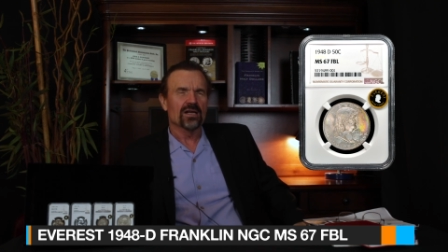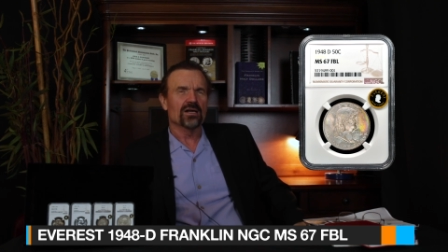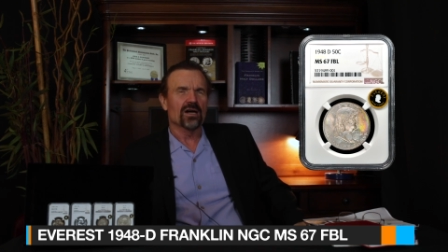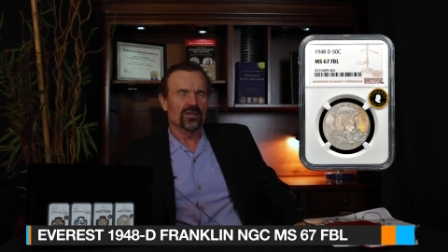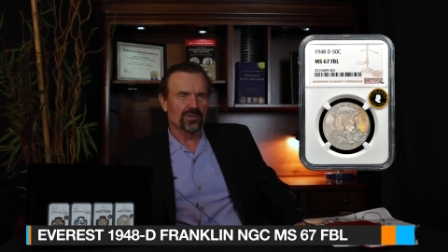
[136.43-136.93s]

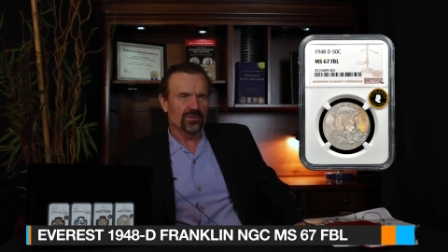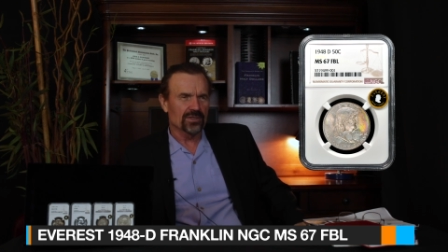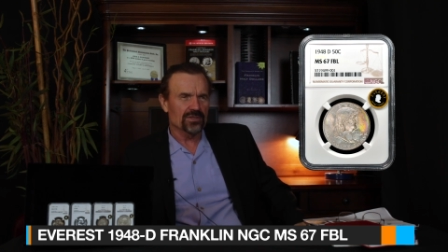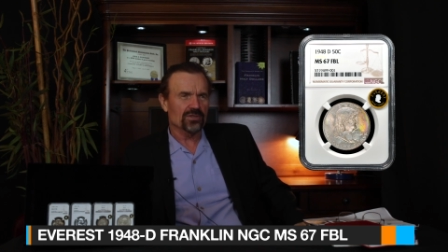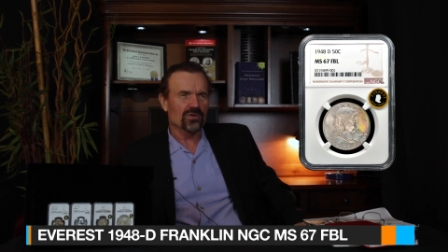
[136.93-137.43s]

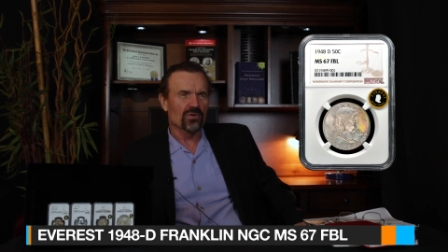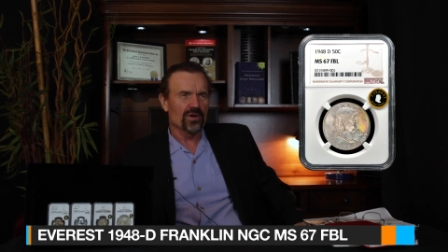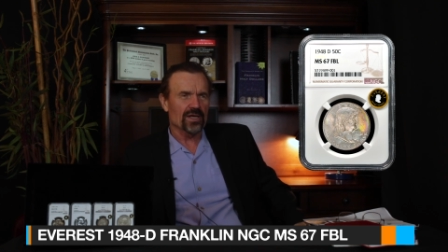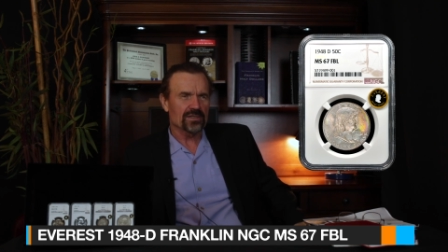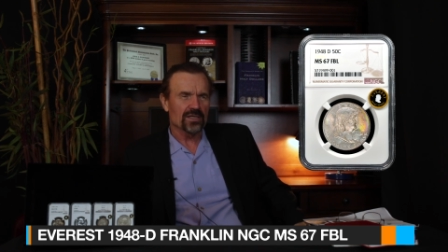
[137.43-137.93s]
colorless
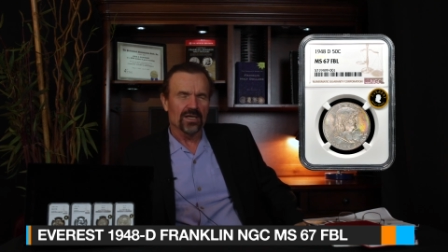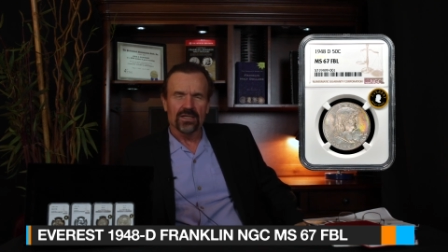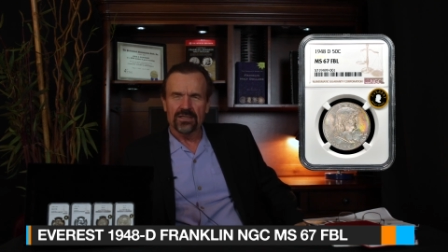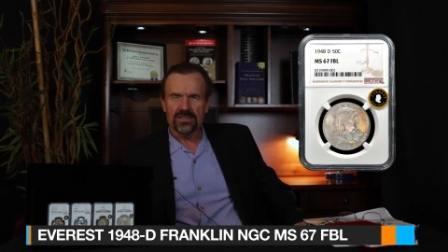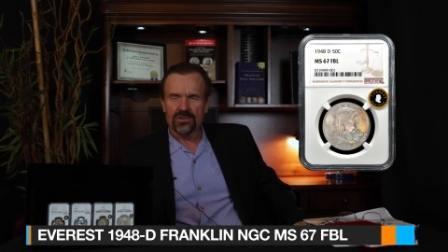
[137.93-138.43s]
coins.
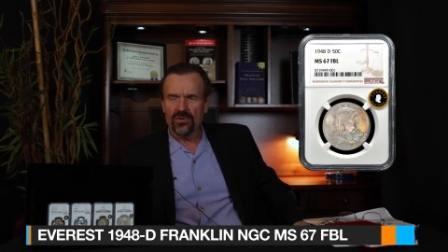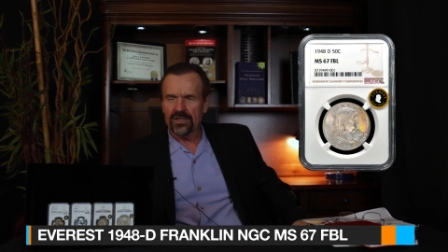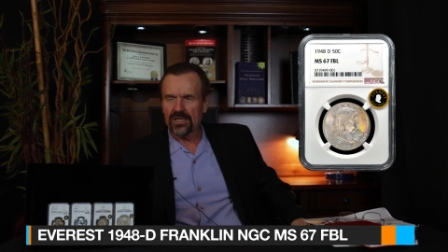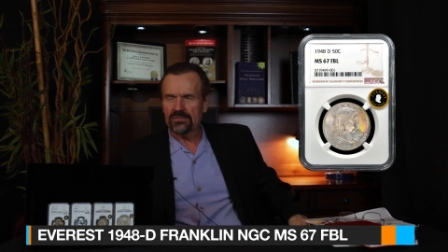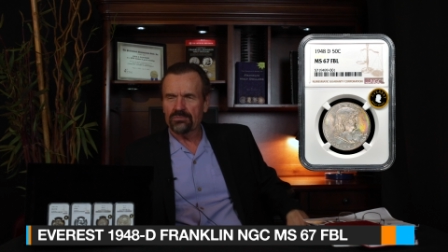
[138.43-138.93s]
This
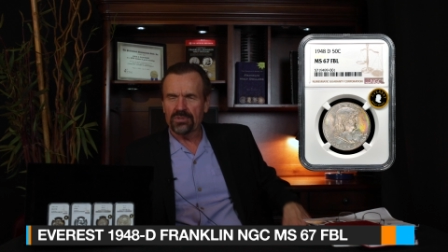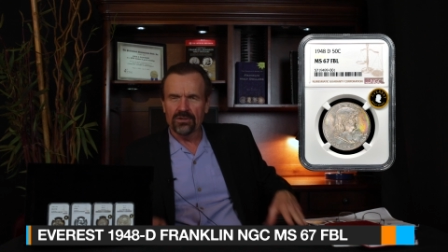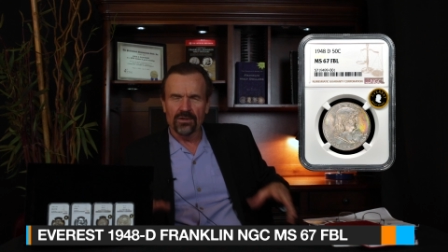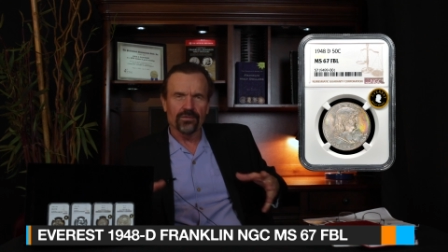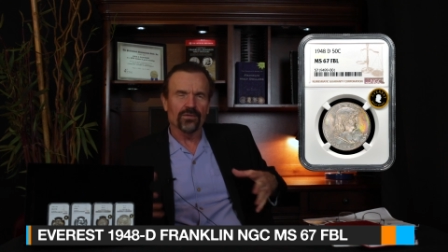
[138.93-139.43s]
coin has
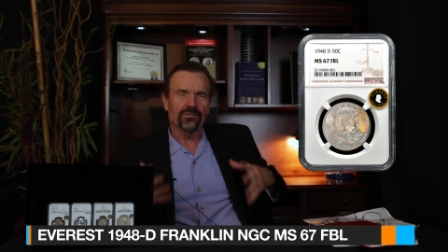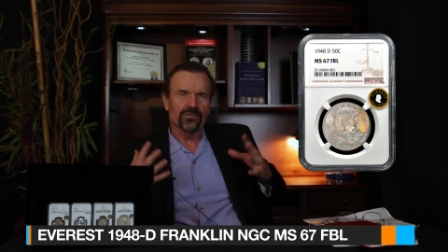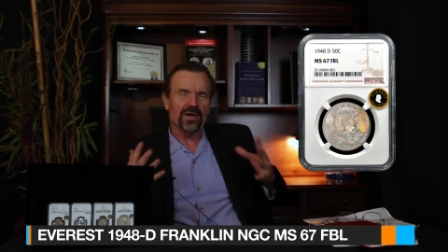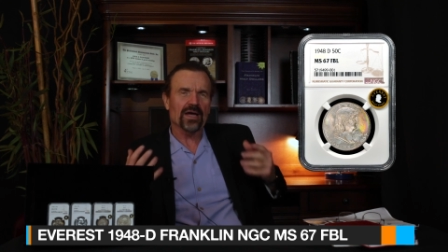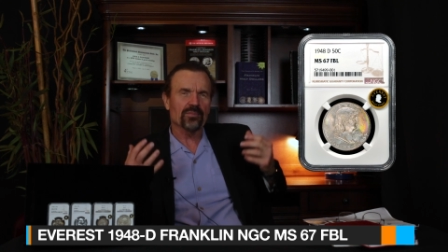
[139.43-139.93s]
beautiful,
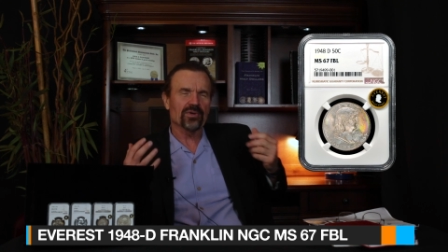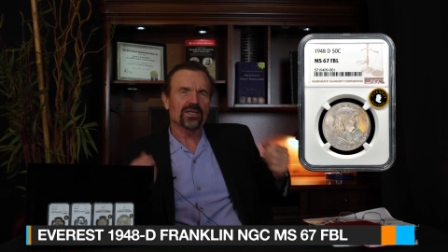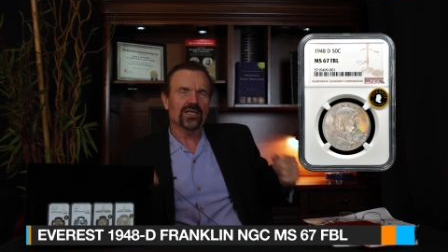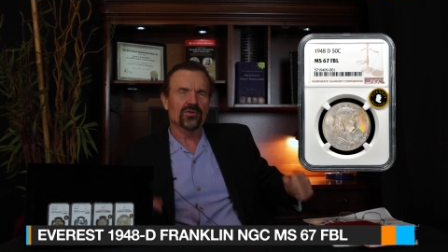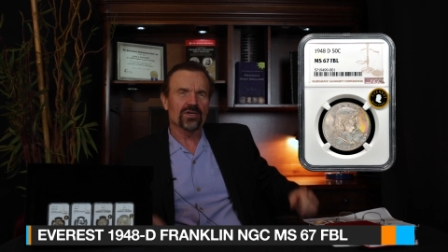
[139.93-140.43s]

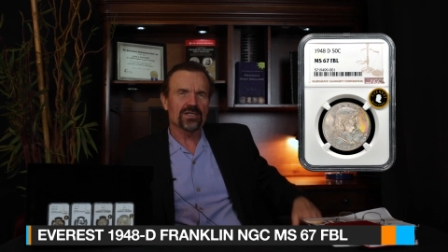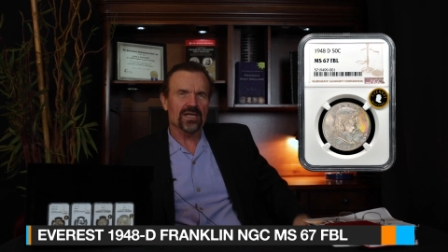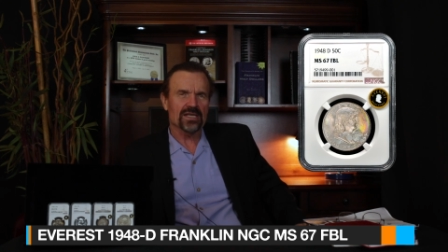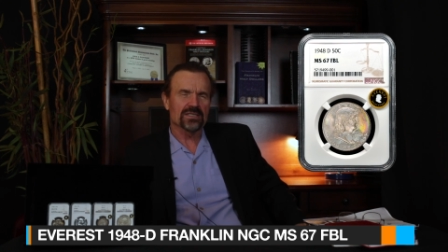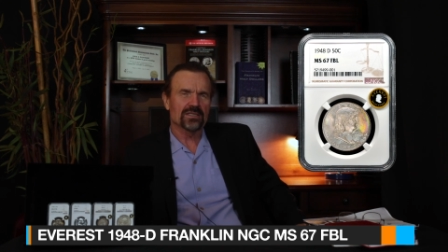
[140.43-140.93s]
vibrant,
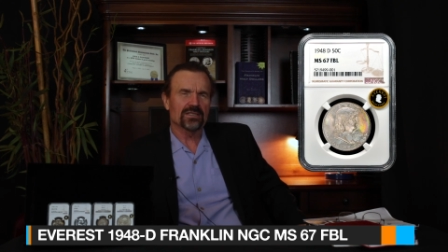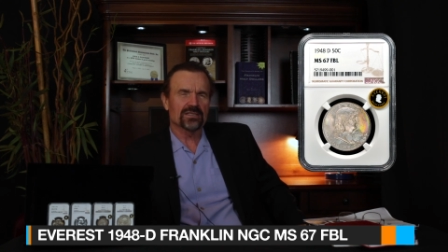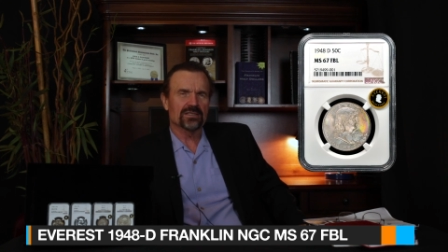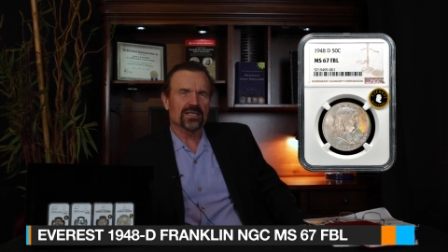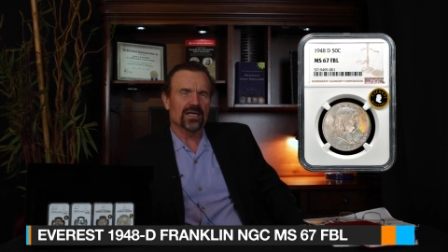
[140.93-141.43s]
iridescent,
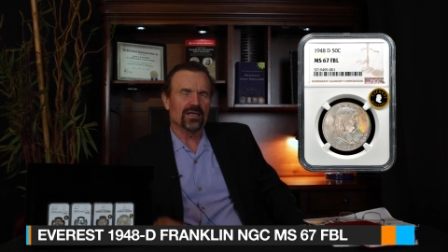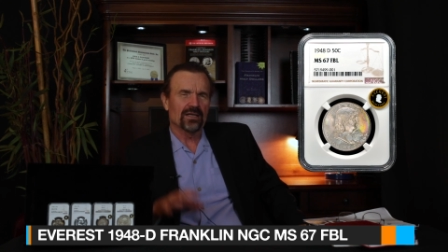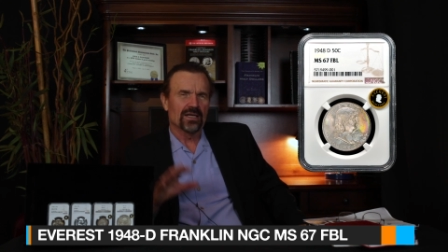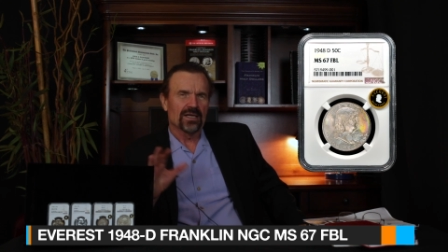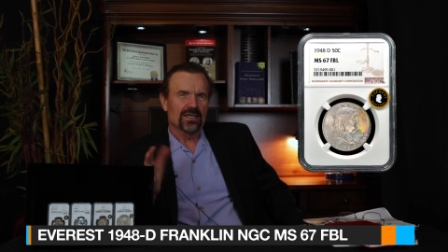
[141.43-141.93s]
this kind of
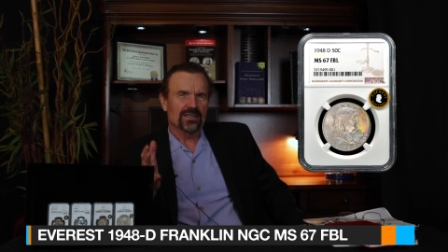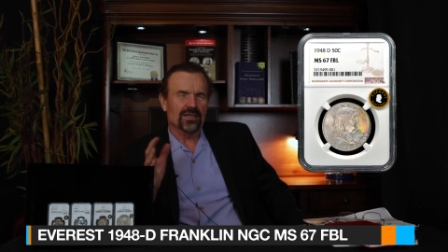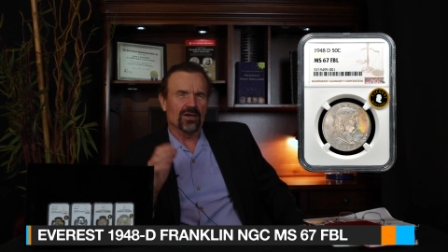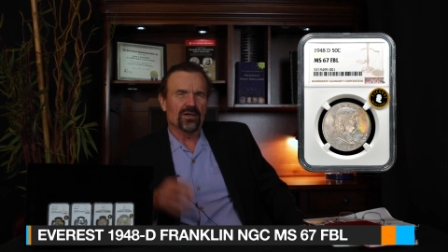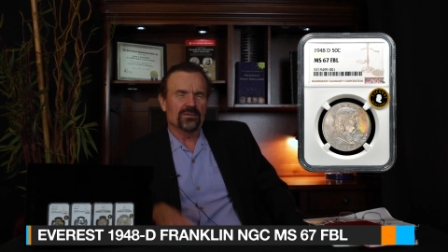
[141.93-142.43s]

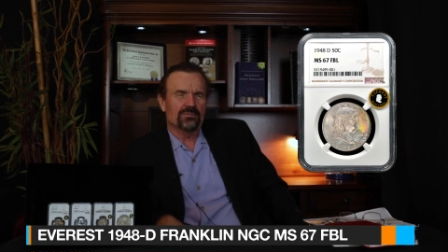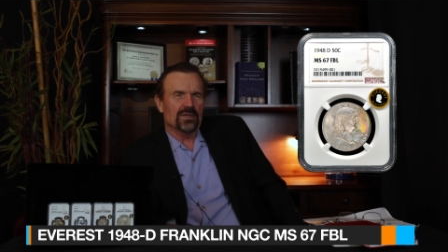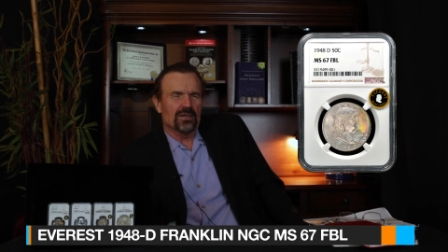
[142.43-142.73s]
uh,